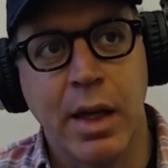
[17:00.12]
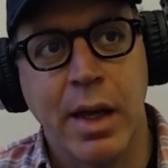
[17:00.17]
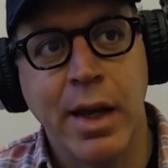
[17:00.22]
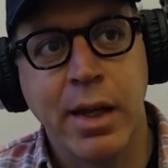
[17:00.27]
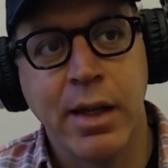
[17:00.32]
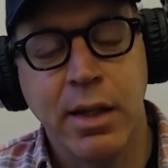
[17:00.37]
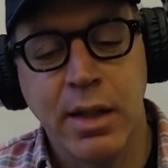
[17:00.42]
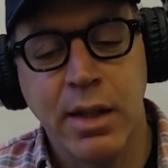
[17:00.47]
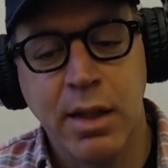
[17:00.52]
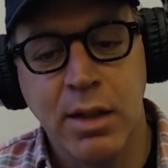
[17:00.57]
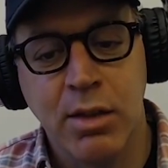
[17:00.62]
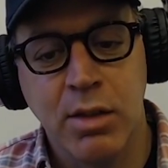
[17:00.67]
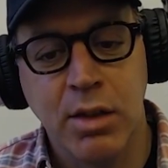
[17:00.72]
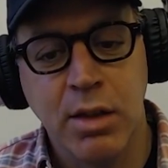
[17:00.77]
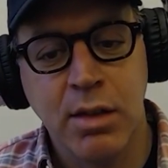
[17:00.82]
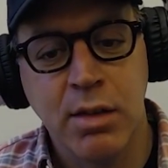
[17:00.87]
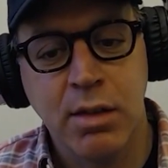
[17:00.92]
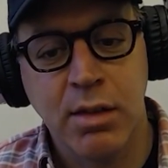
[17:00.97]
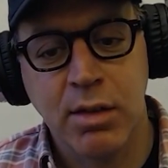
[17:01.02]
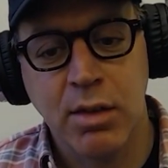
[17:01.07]
And is
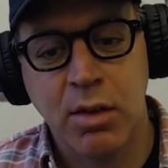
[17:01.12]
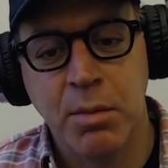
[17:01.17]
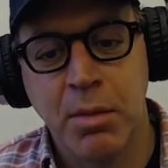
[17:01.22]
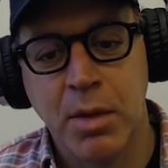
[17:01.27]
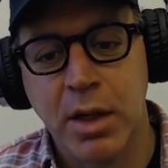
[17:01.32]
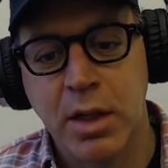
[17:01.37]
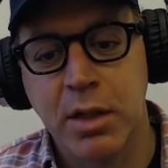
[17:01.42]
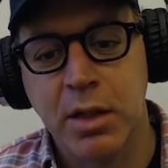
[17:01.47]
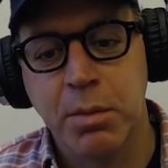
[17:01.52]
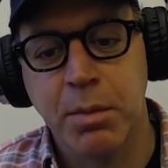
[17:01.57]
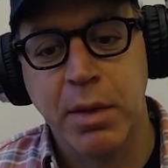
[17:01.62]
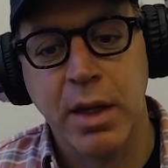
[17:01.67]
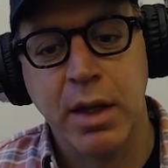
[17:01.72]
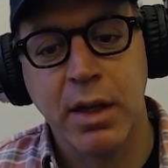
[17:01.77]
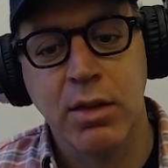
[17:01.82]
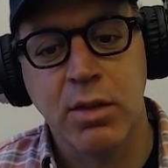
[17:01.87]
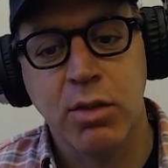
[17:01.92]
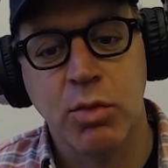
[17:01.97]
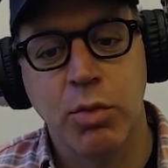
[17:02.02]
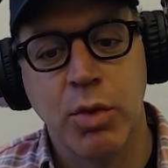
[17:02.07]
it a
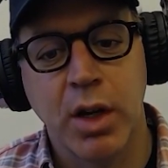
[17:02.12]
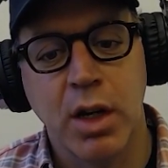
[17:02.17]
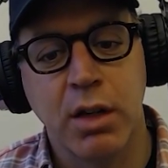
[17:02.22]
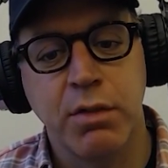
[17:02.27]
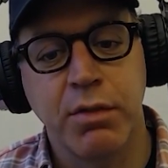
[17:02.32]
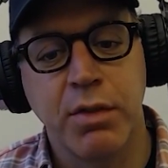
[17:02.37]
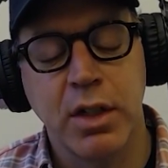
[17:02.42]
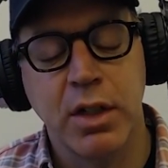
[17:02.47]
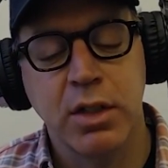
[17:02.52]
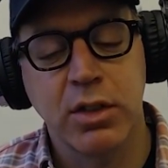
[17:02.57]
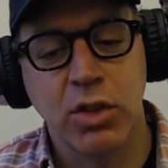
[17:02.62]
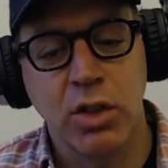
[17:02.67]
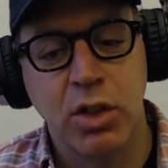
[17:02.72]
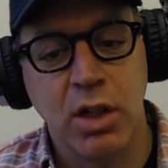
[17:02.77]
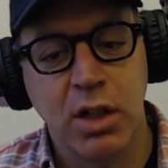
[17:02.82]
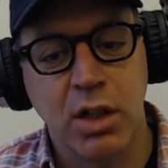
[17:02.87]
marketplace where there's a lot